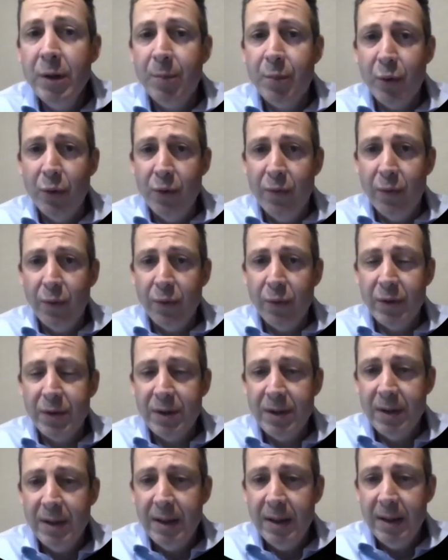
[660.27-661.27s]
approvals
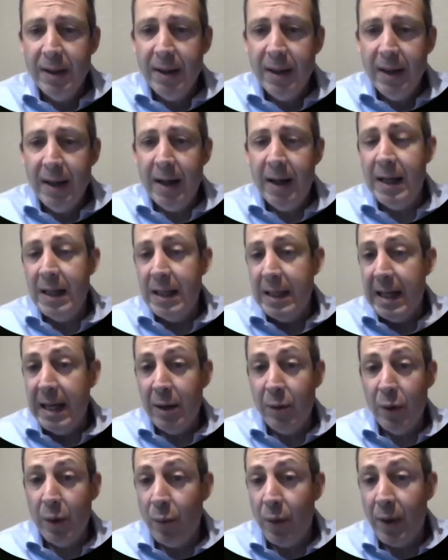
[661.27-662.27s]

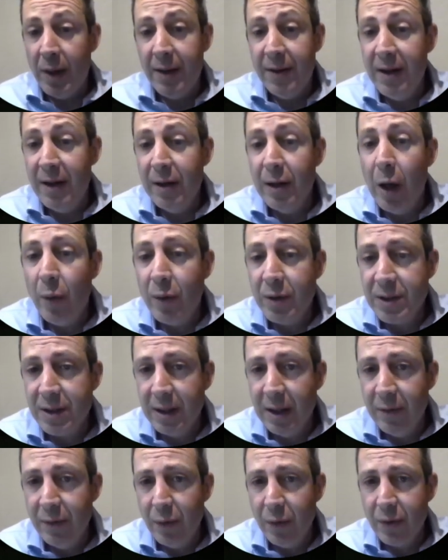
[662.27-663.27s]
are at one of their lowest
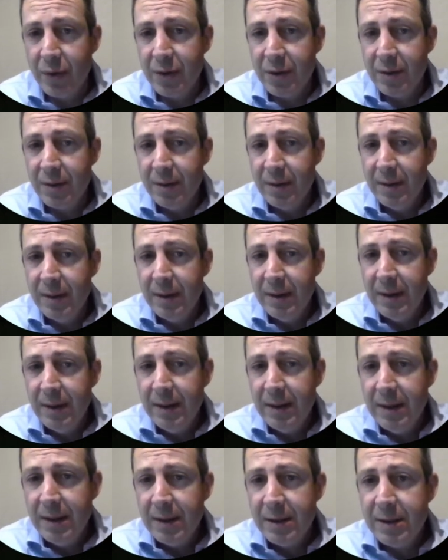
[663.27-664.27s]
levels.
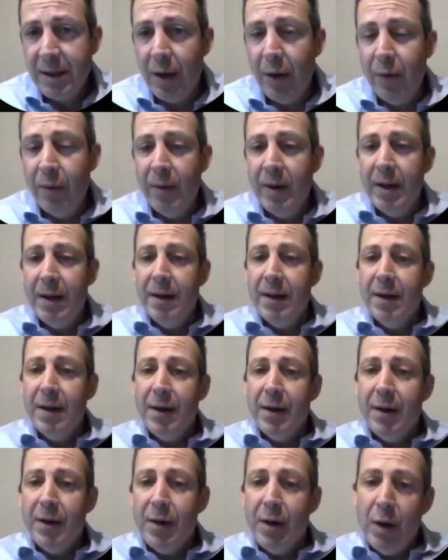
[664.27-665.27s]
So
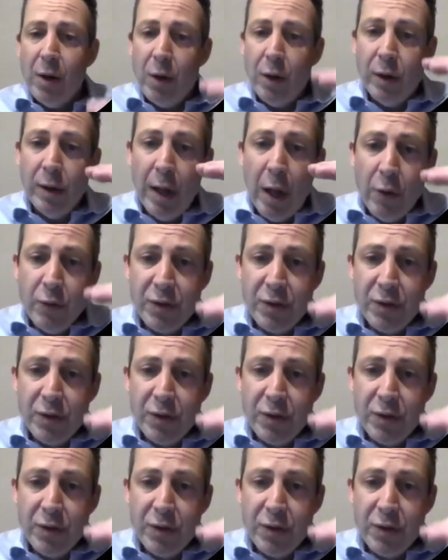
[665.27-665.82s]
low